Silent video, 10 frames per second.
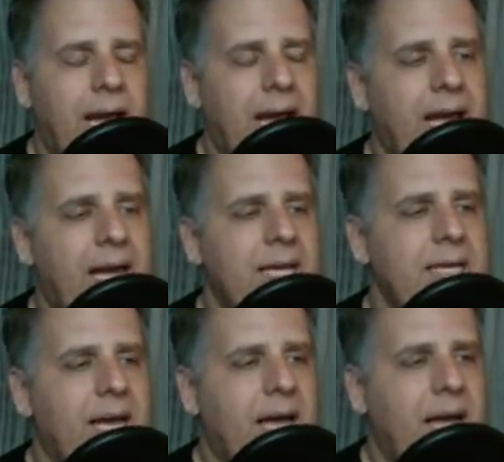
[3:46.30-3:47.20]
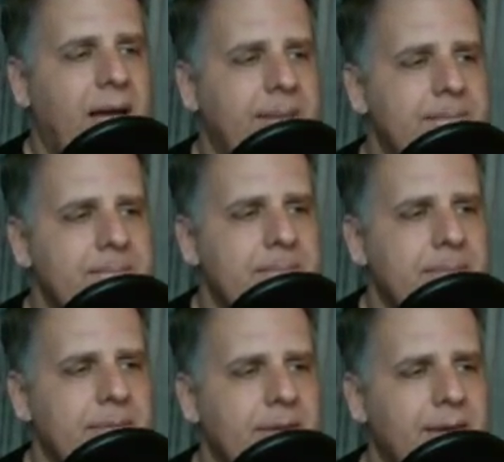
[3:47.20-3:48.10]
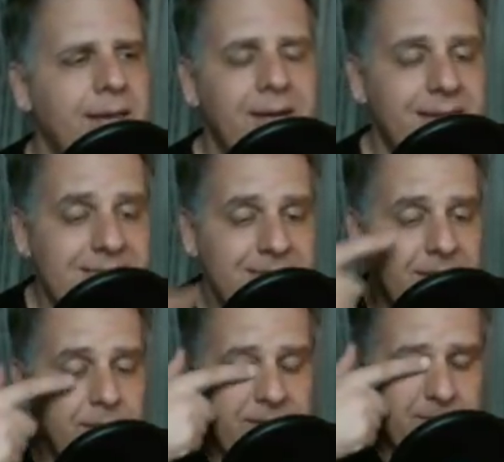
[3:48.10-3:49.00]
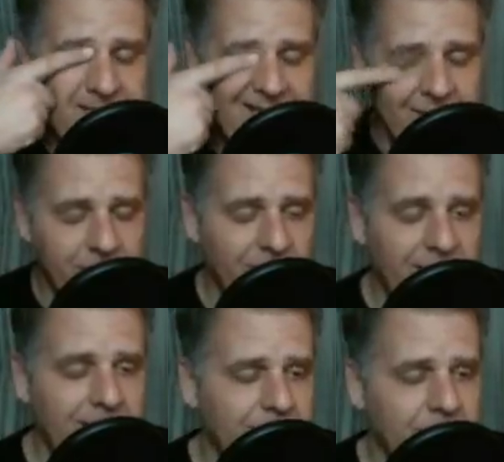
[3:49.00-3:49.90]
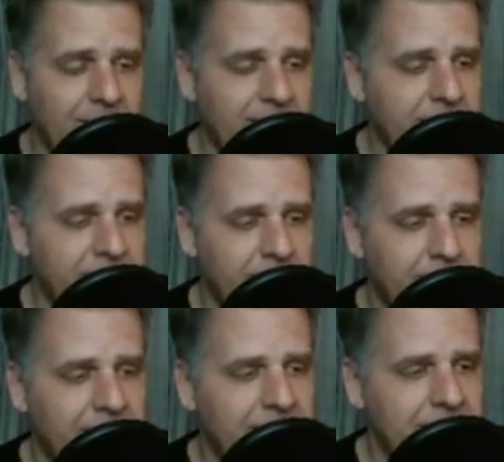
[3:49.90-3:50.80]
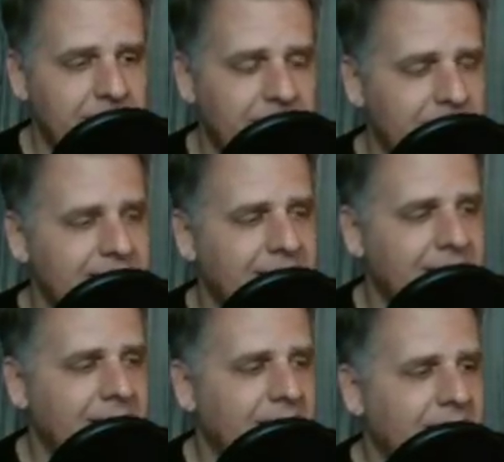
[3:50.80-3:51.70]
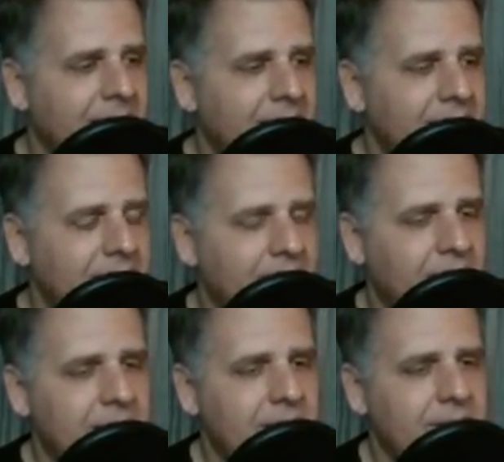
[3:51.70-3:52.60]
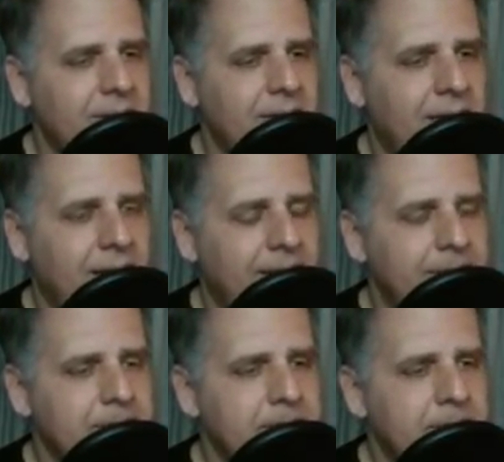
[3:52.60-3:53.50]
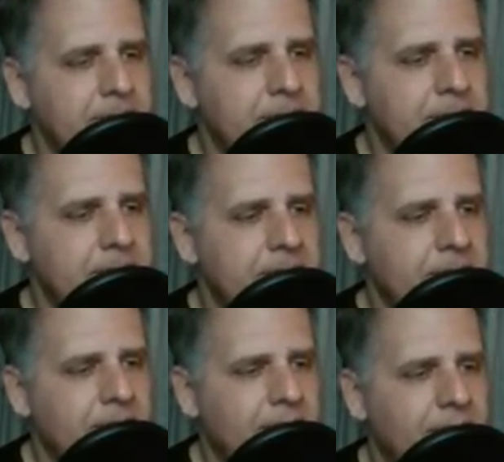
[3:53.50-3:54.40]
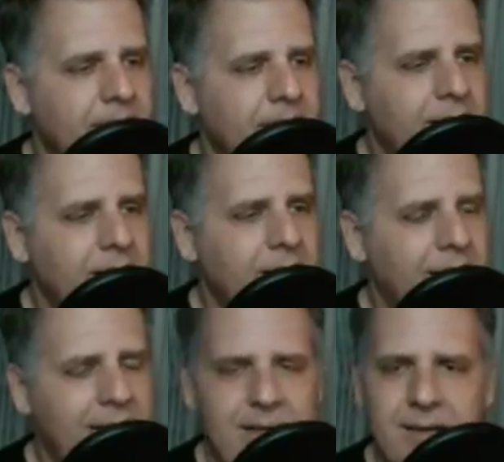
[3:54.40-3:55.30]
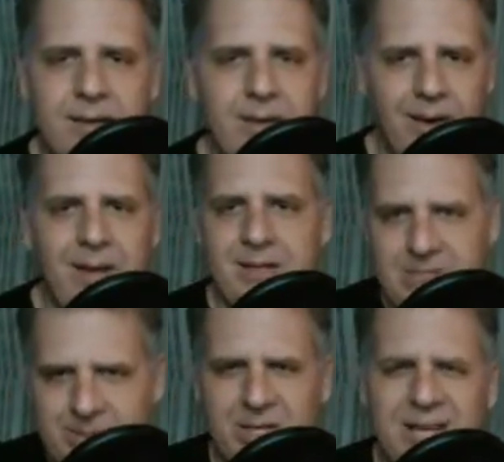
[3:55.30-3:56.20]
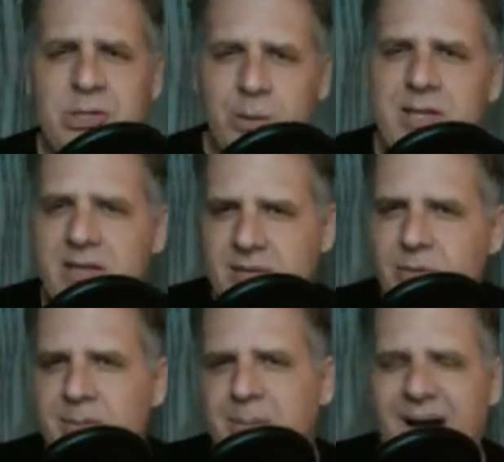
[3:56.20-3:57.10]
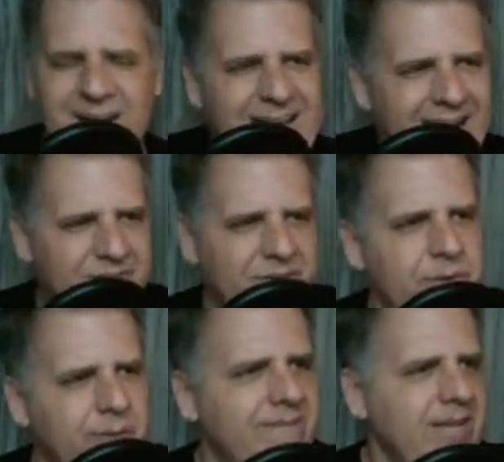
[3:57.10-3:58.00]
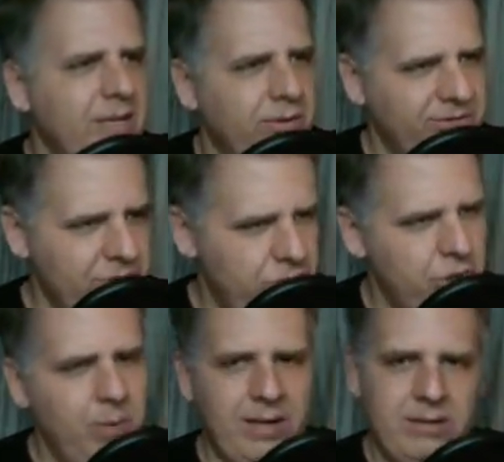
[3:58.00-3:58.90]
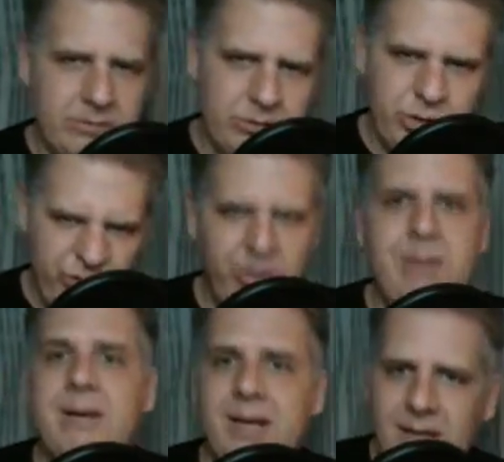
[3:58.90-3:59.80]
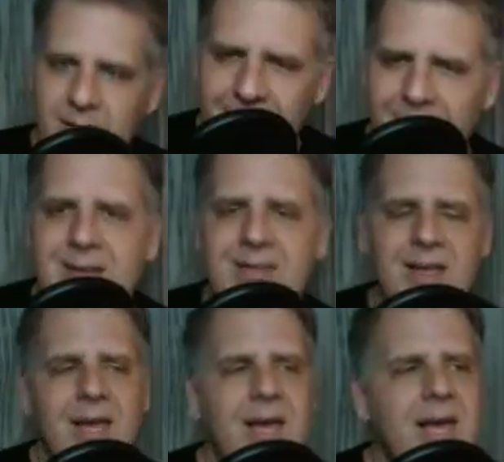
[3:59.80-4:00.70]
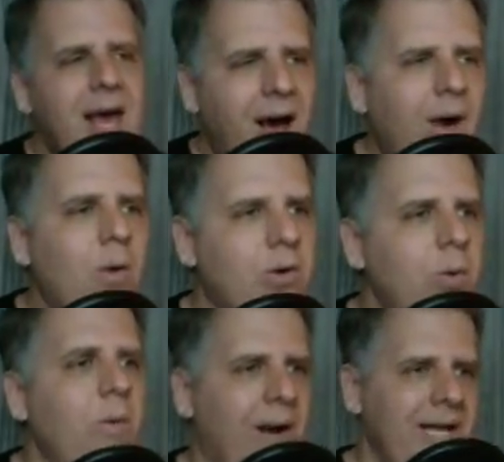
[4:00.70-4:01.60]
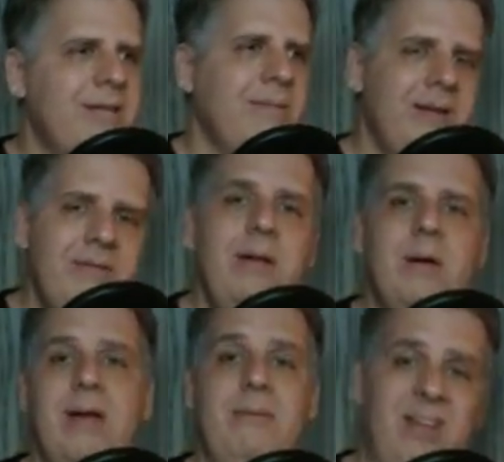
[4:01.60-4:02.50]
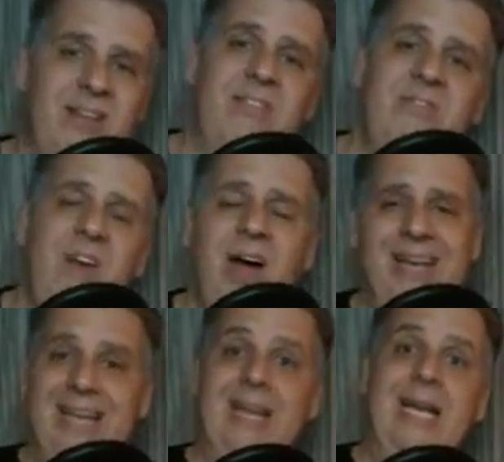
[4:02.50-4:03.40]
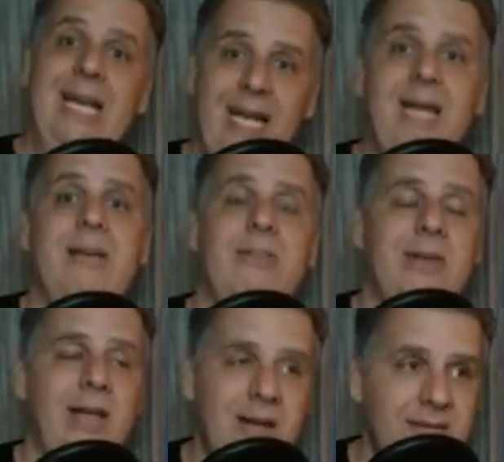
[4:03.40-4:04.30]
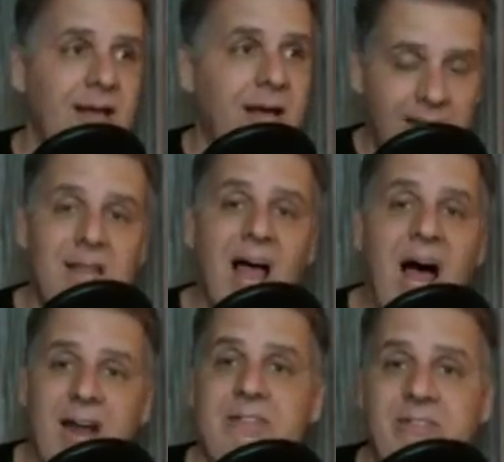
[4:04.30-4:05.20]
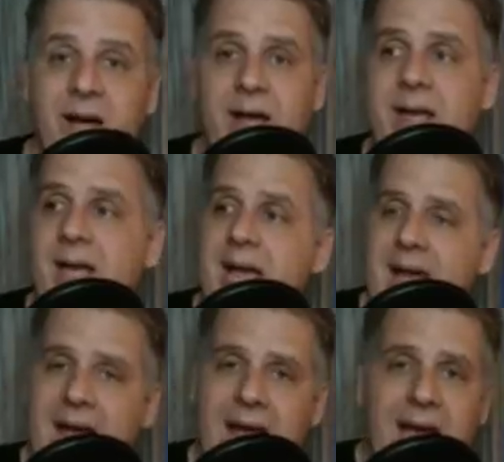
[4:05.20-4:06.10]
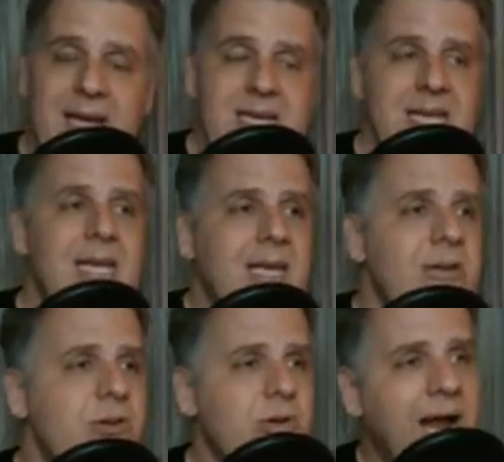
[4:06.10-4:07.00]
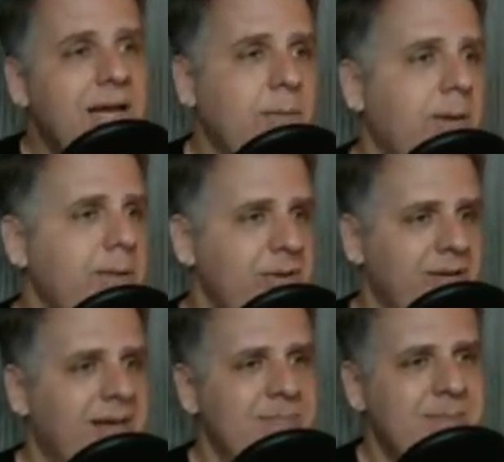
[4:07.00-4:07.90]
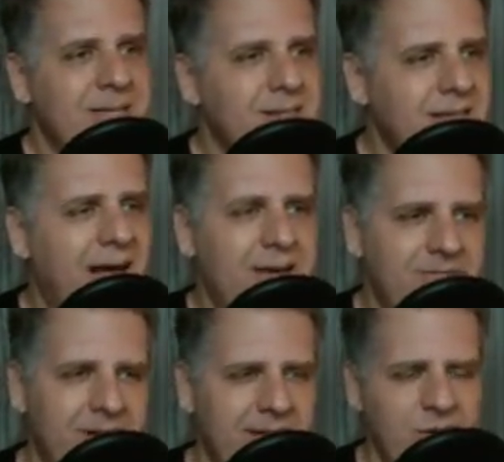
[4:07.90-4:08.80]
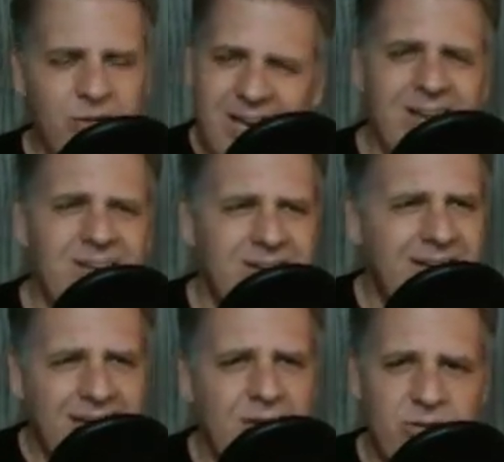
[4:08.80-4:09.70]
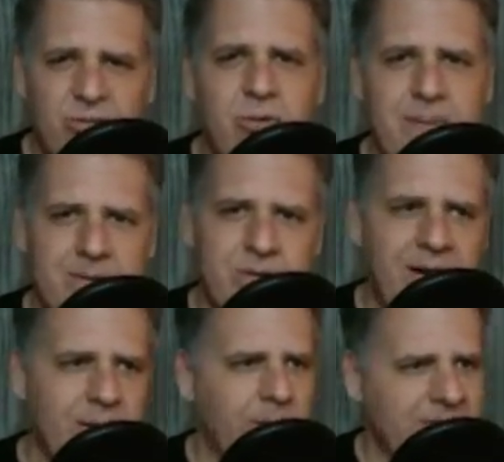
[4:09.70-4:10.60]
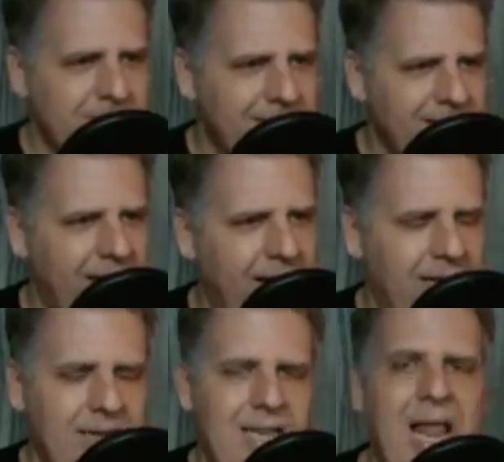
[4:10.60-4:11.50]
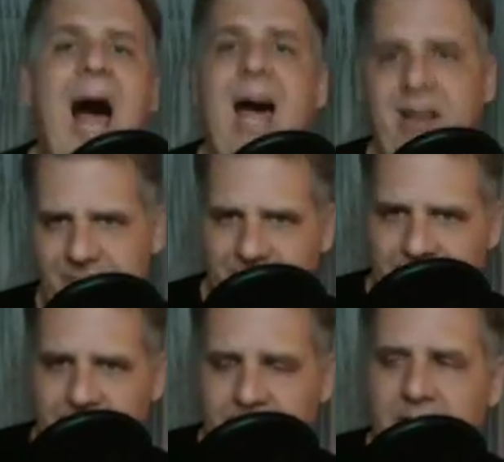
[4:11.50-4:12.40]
and um you know that's something we, we take a grant for granted so much you know it's like you know you um you're like especially like doing the doing podcasts and doing videos and doing streaming and that. It's like, oh, cool! I get to play video games and it's fun and it is and it's a lot of fun. And digging into Dragon Warrior music has been a lot of fun, and digging digging into the script of Dragon Warrior has been a lot of fun.